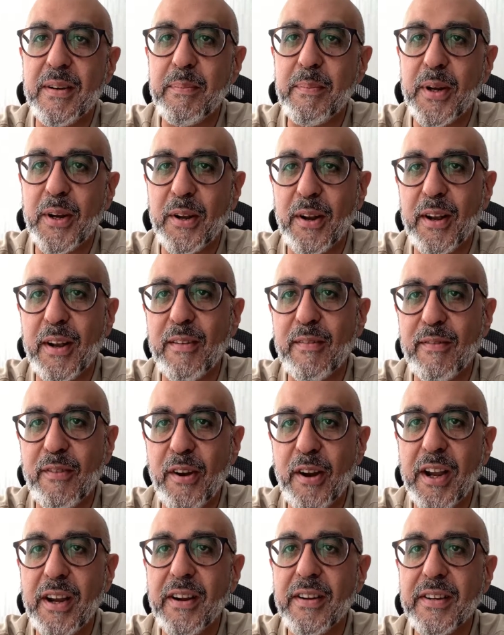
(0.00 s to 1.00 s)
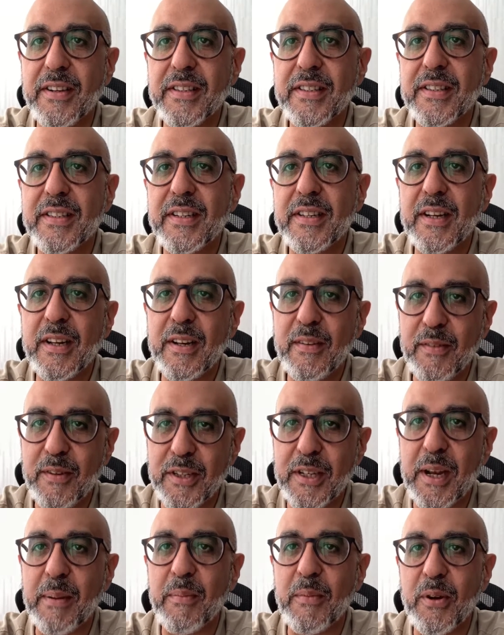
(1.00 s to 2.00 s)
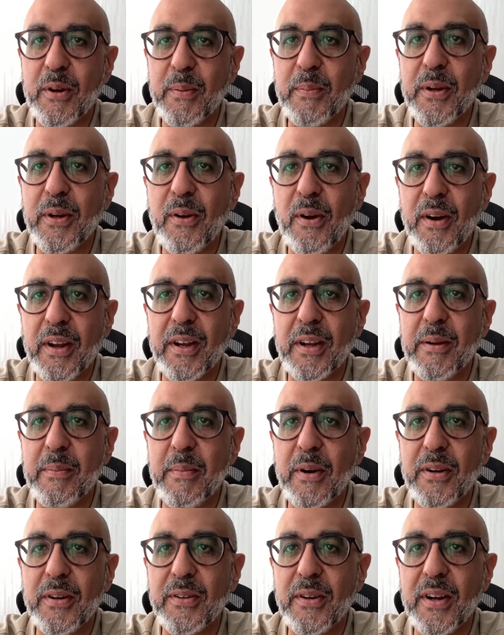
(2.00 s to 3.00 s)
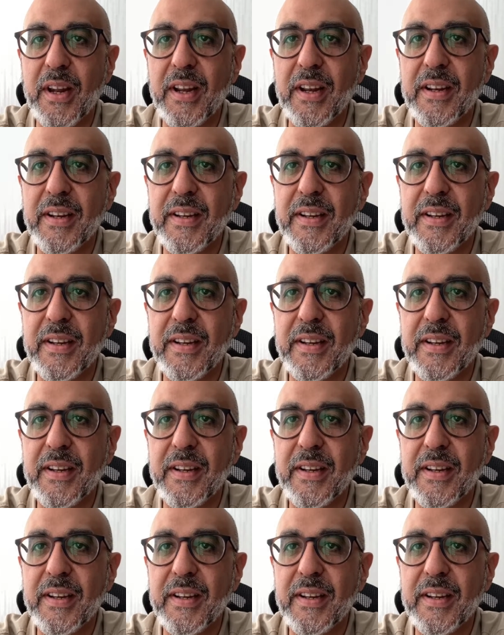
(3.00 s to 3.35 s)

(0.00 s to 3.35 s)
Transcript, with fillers: particular fragrance, which I'm going to be talking about today.